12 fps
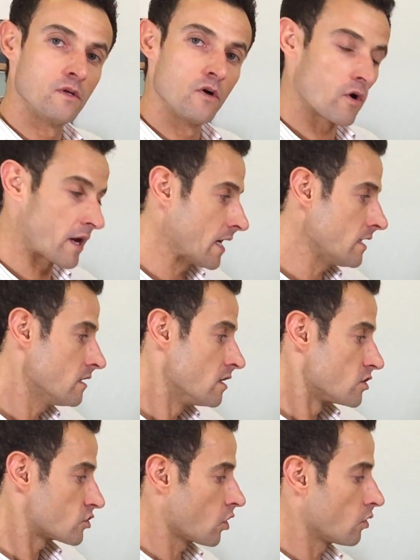Okay,
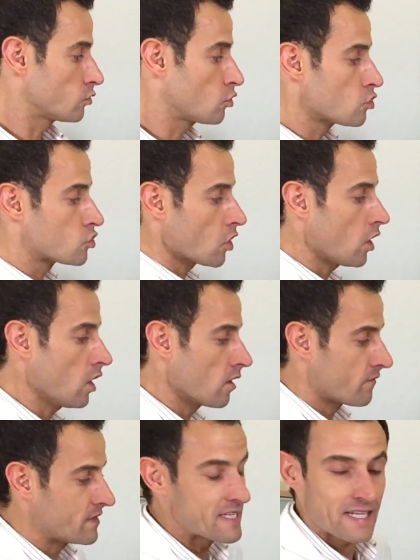so to
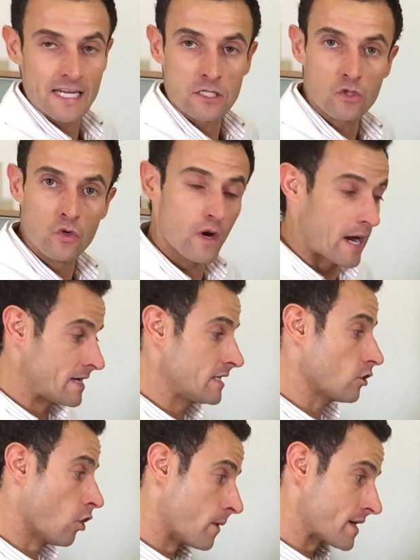solve this class 2, I
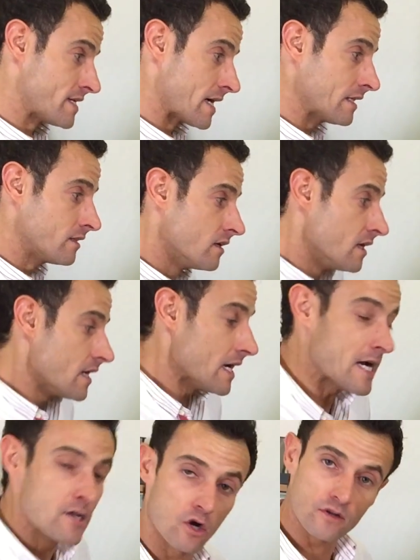need overjet
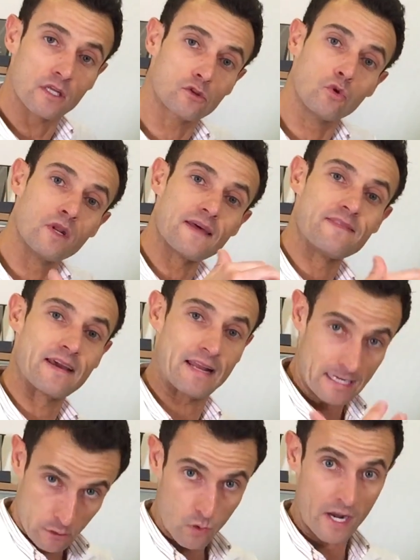in order to let the
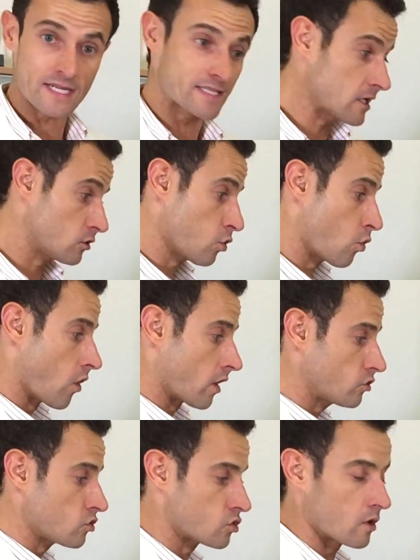class 2 elastic to
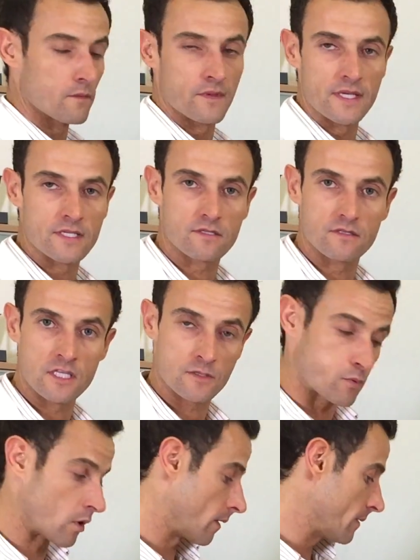work to solve this
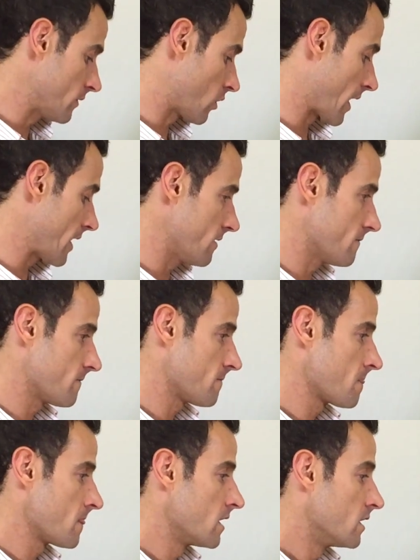problem. Okay,
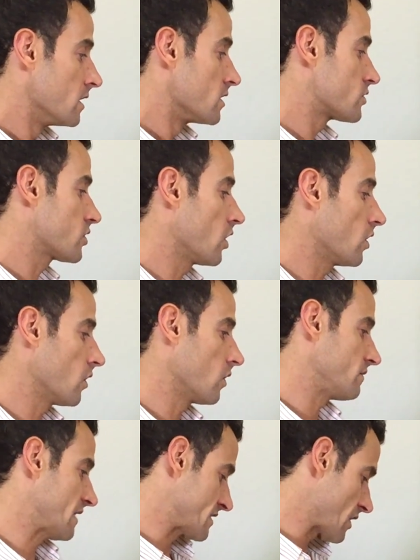
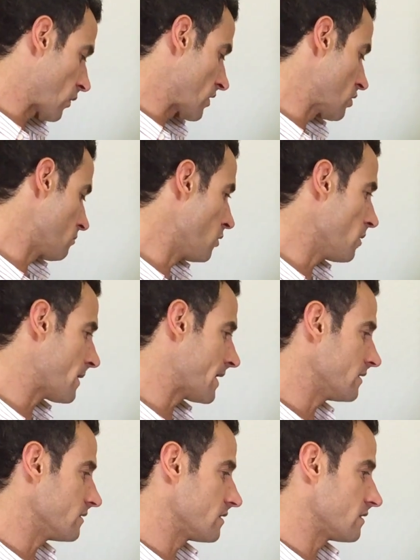so the second
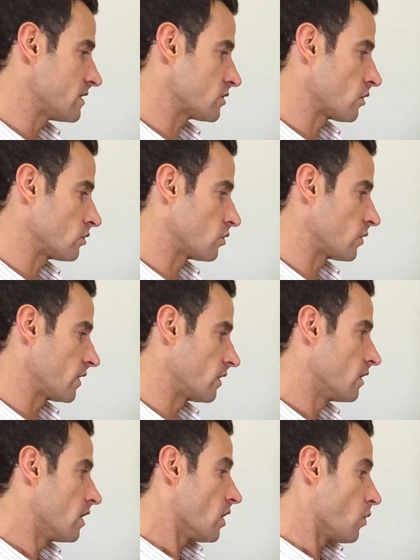movement is going to
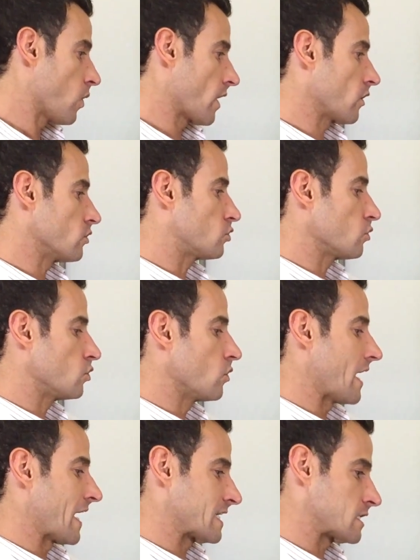be, we're going to
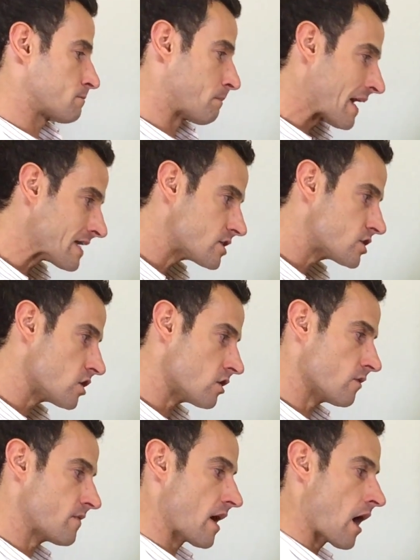do expansion
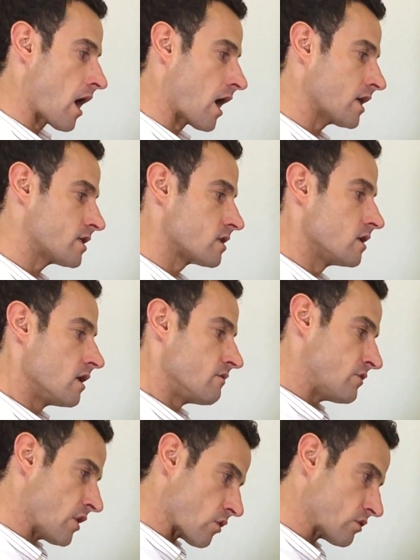of the arch,
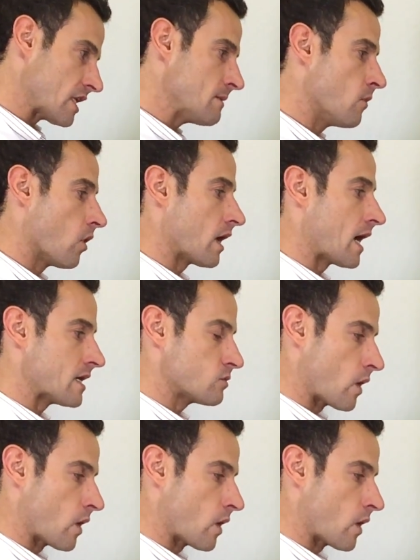the rotate molars.